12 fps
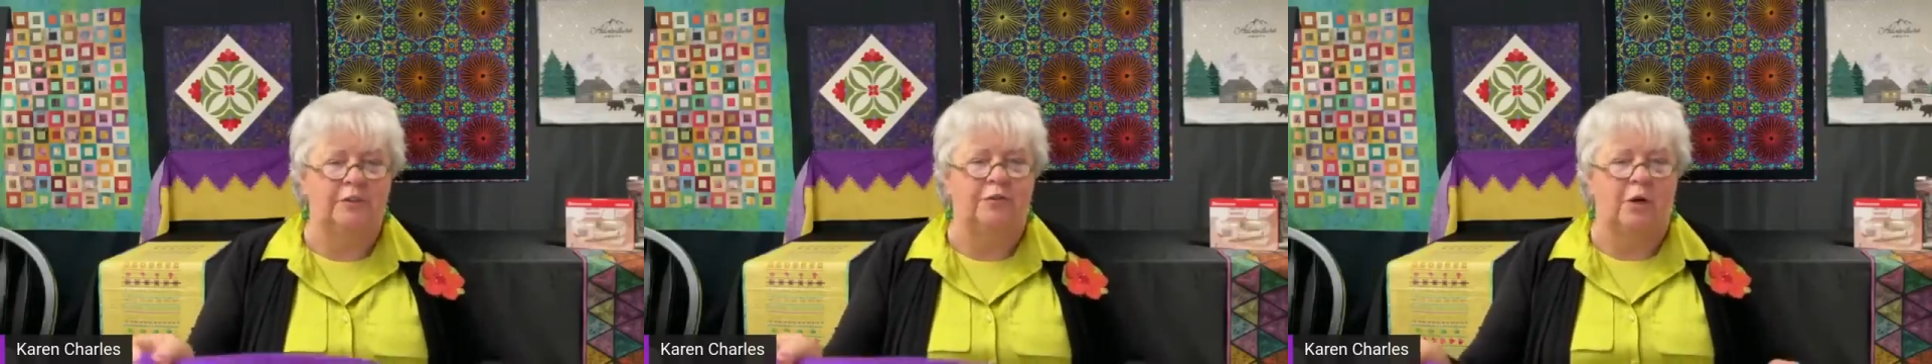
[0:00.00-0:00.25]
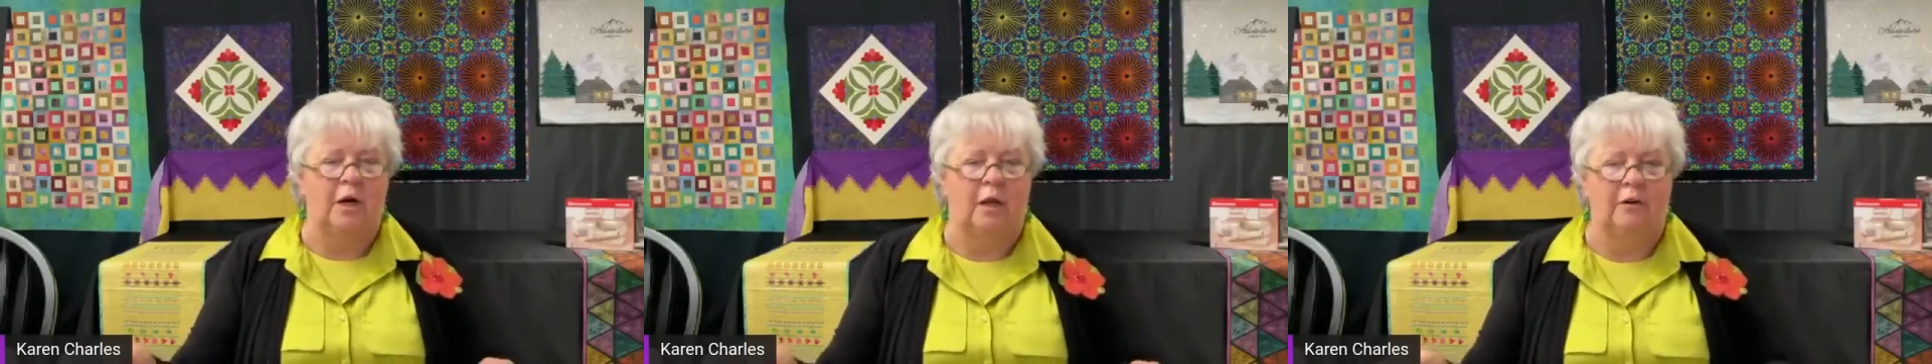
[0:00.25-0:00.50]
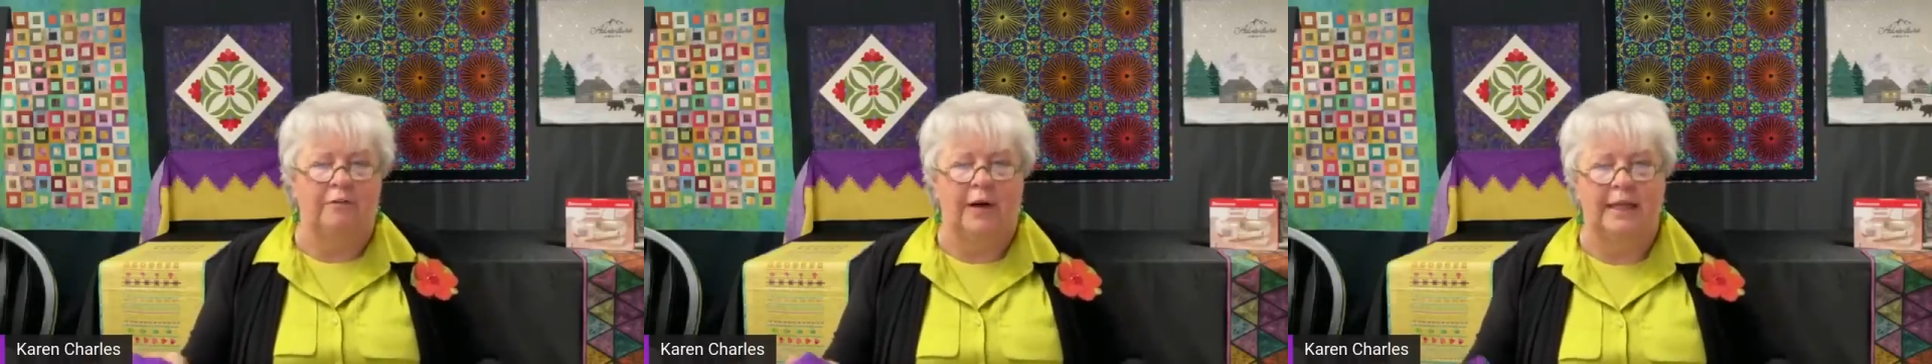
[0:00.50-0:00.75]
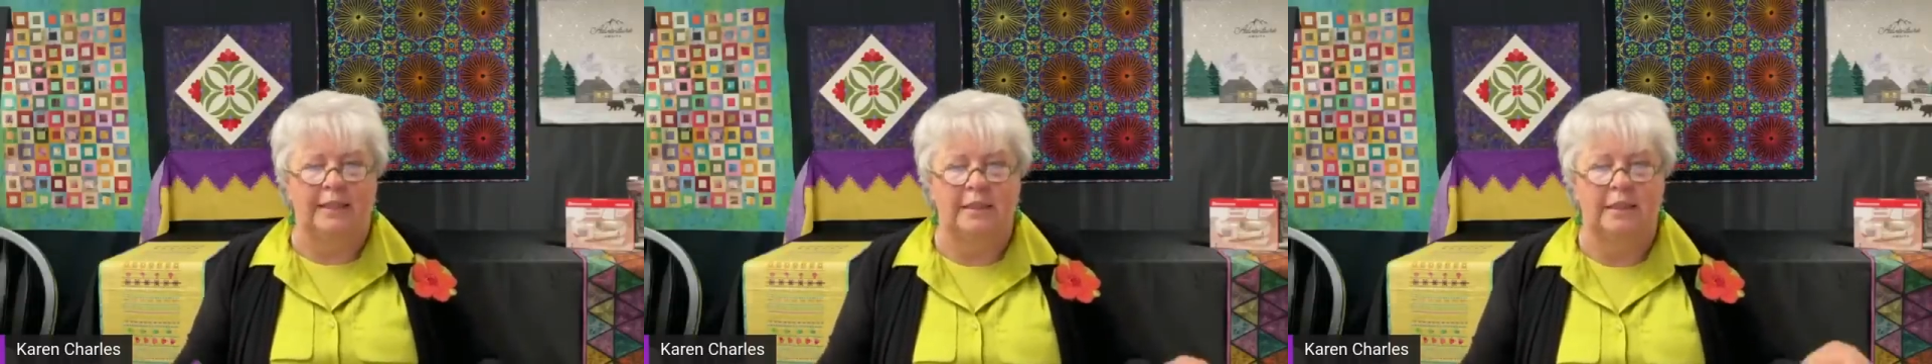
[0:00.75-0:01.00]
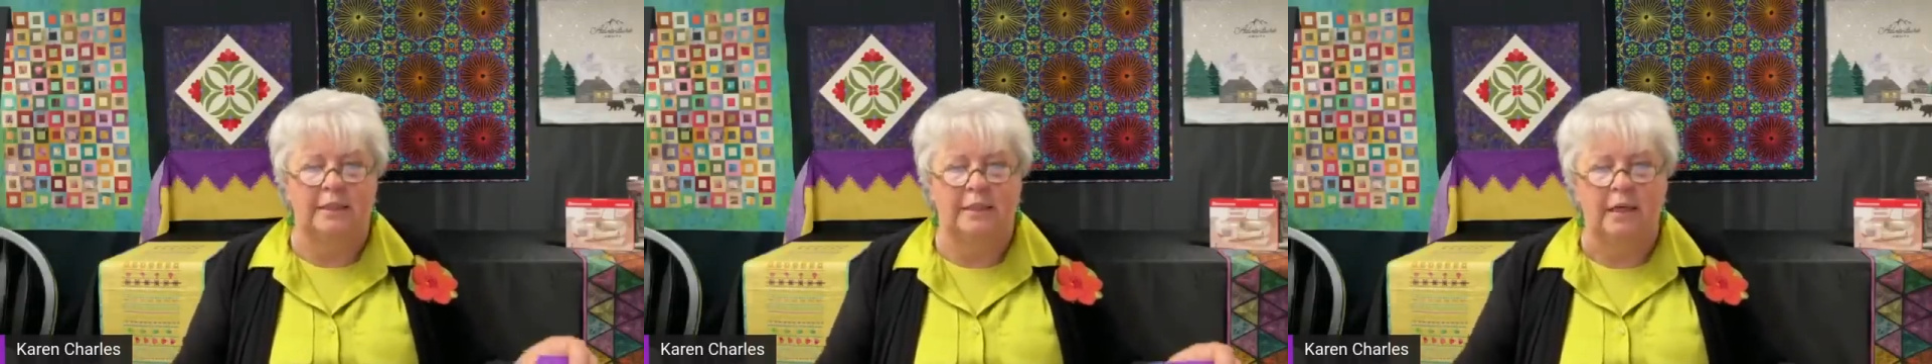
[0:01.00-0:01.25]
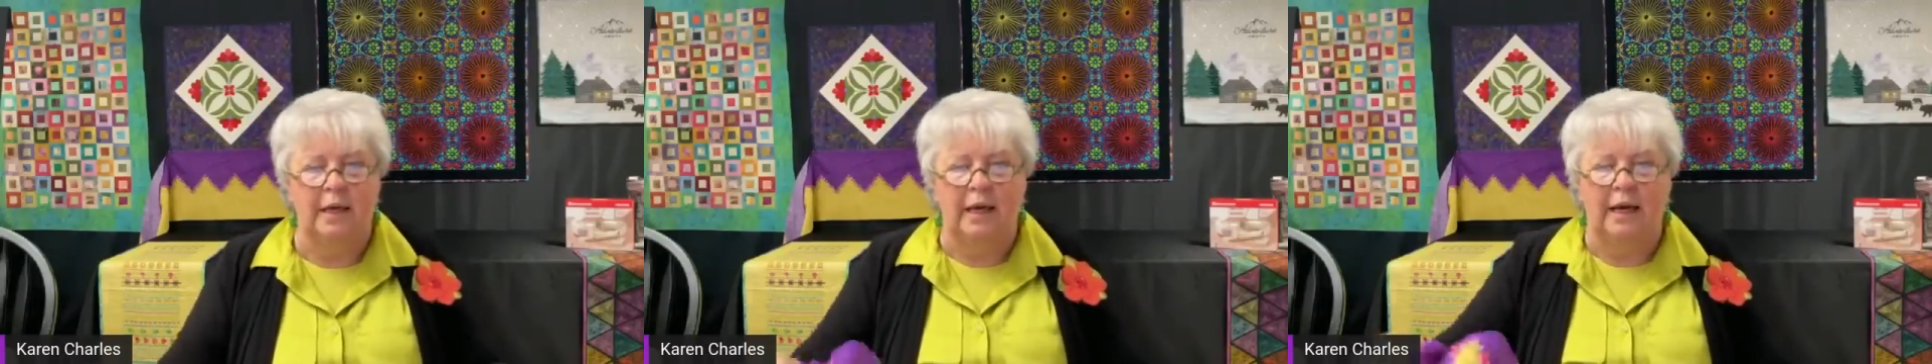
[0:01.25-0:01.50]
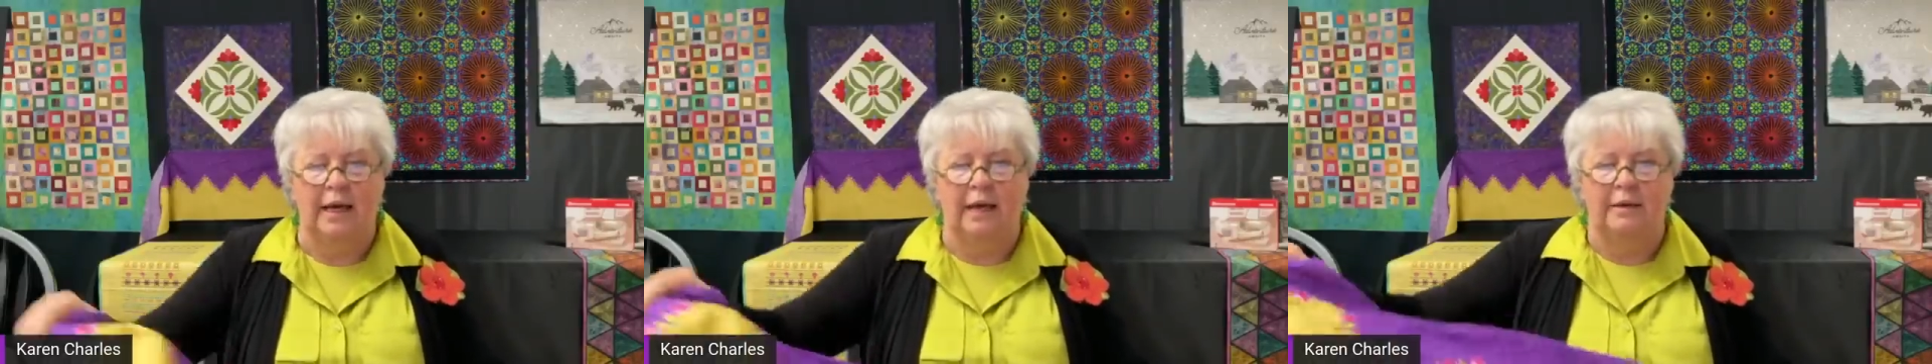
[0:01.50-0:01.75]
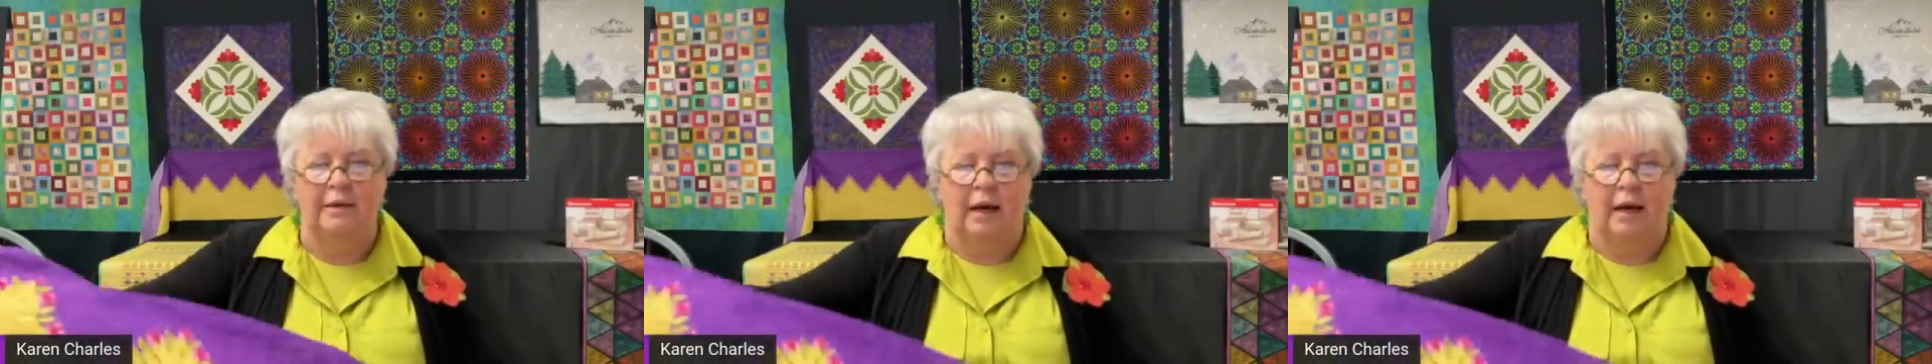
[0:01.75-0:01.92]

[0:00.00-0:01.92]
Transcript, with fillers: for color fastness. And uh,